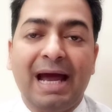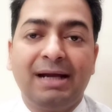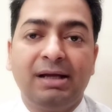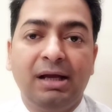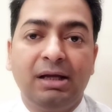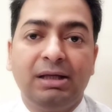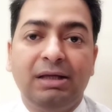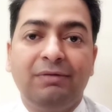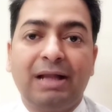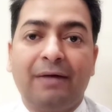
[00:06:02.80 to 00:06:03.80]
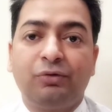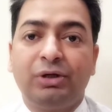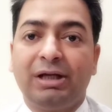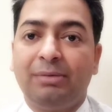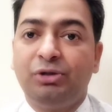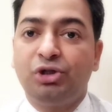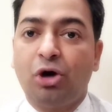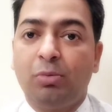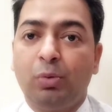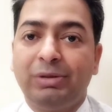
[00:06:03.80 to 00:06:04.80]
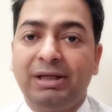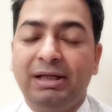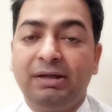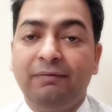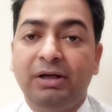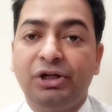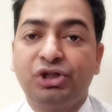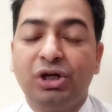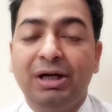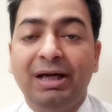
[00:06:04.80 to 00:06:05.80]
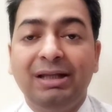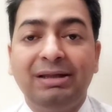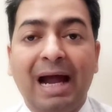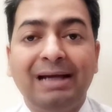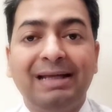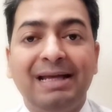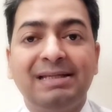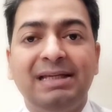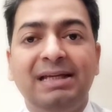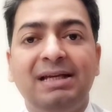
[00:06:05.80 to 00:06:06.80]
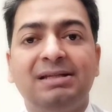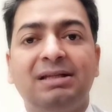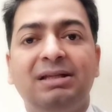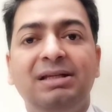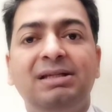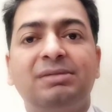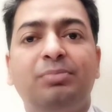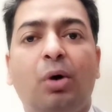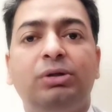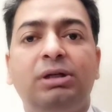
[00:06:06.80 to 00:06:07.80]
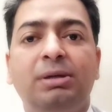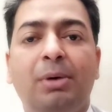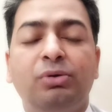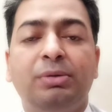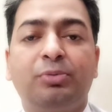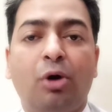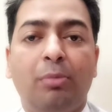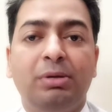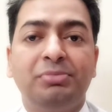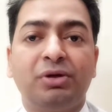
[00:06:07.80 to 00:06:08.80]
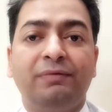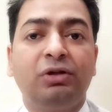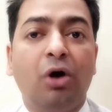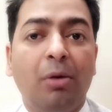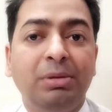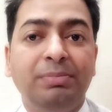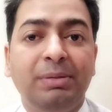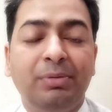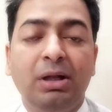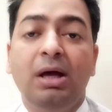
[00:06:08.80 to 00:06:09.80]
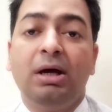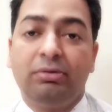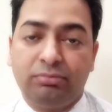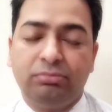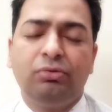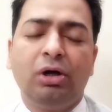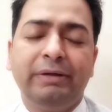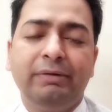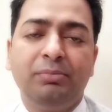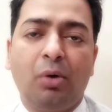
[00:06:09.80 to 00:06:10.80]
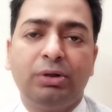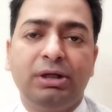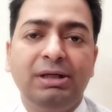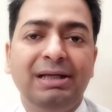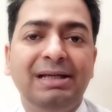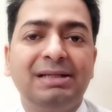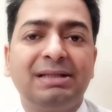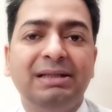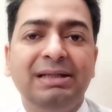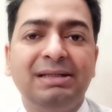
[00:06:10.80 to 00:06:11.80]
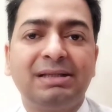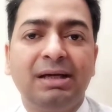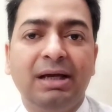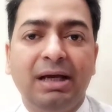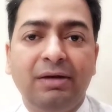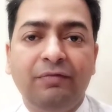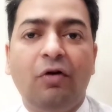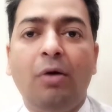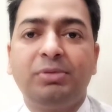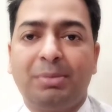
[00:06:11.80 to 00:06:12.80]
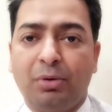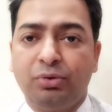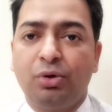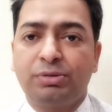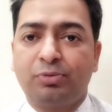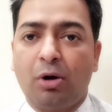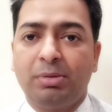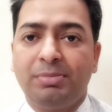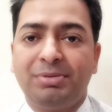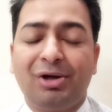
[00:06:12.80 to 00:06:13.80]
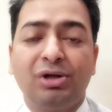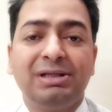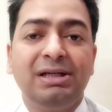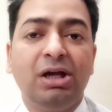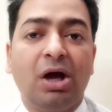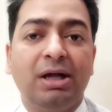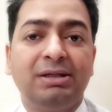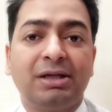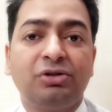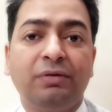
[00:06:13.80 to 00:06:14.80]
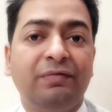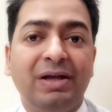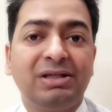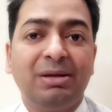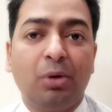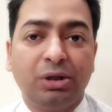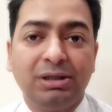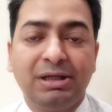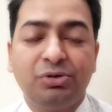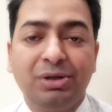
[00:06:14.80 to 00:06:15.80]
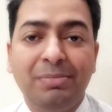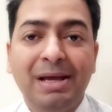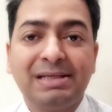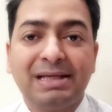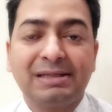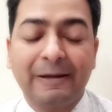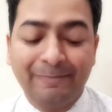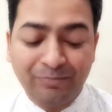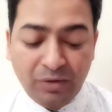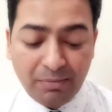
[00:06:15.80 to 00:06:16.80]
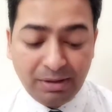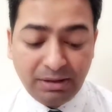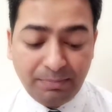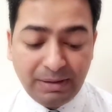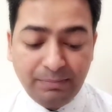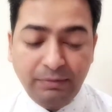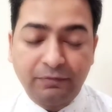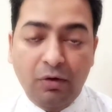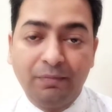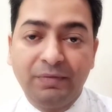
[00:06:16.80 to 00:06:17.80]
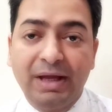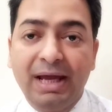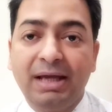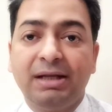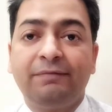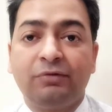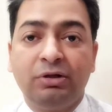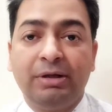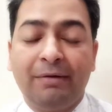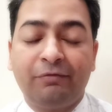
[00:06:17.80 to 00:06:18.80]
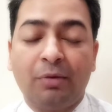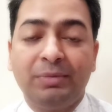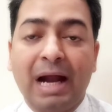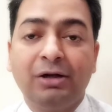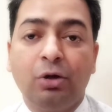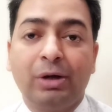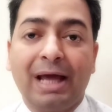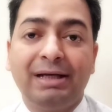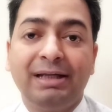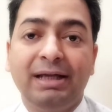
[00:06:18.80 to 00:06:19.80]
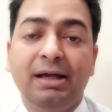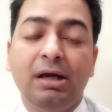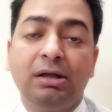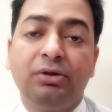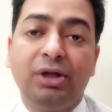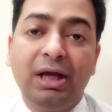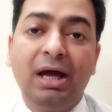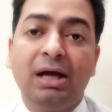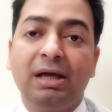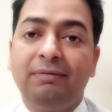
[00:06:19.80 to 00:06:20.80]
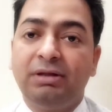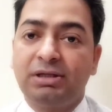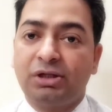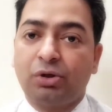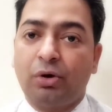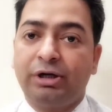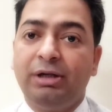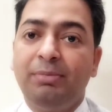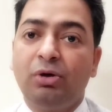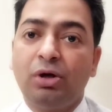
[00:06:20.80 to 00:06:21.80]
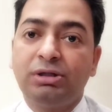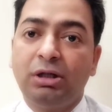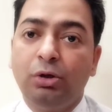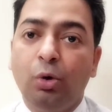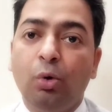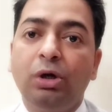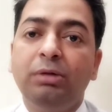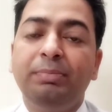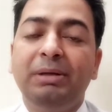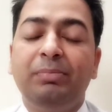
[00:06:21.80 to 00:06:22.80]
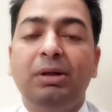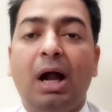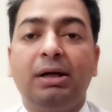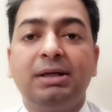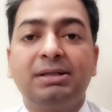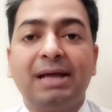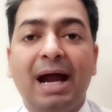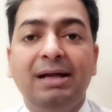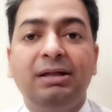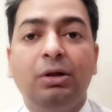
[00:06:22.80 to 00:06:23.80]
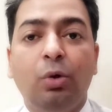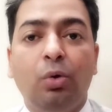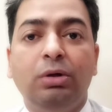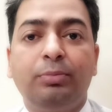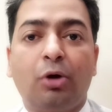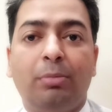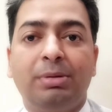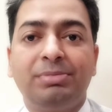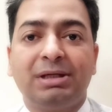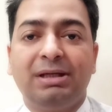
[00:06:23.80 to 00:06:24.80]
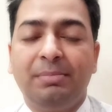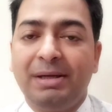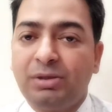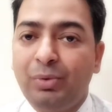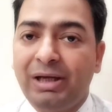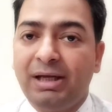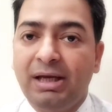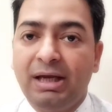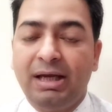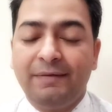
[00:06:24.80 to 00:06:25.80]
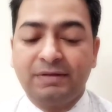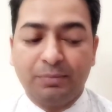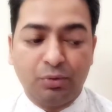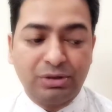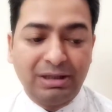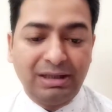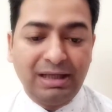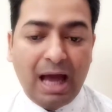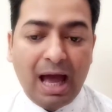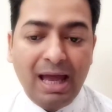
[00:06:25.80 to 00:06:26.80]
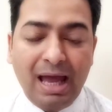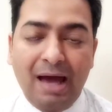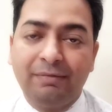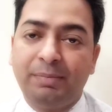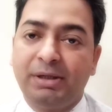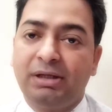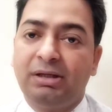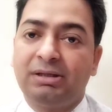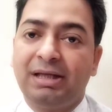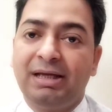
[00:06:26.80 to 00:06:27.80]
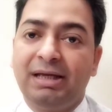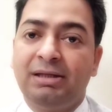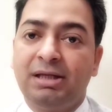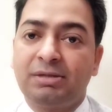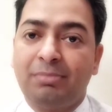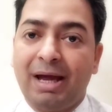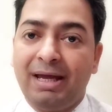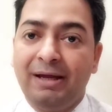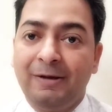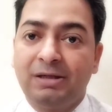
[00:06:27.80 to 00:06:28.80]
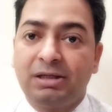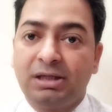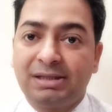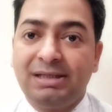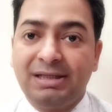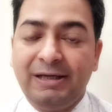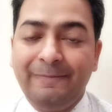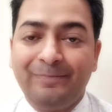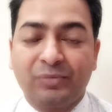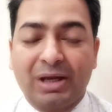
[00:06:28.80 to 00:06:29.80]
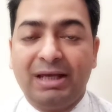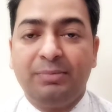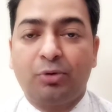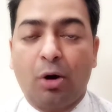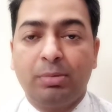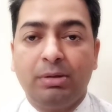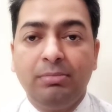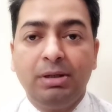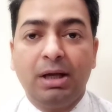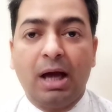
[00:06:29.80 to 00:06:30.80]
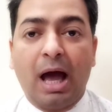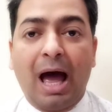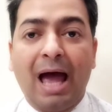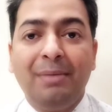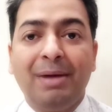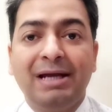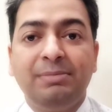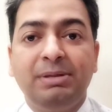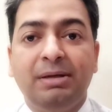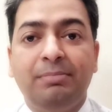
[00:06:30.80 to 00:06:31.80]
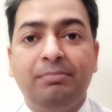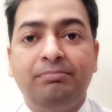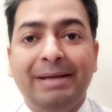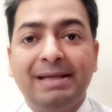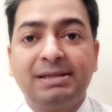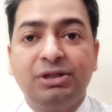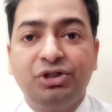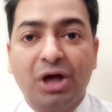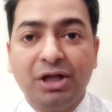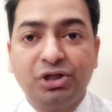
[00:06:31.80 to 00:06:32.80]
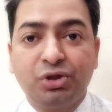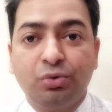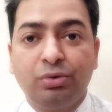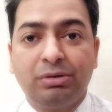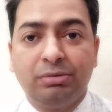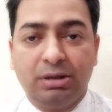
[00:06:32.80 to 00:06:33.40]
and he will have to take up the job over there in the village. In that case, he is least bothered about the problems of the common people. Not even bothered, he is least informed about those problems because he does not face them on a day-to-day basis. But the people from there, from that locality, they are given this authority because the local people understand the local problems in a better way. If supposingly I have a particular thing in this my city, any problem, I might be the best judge to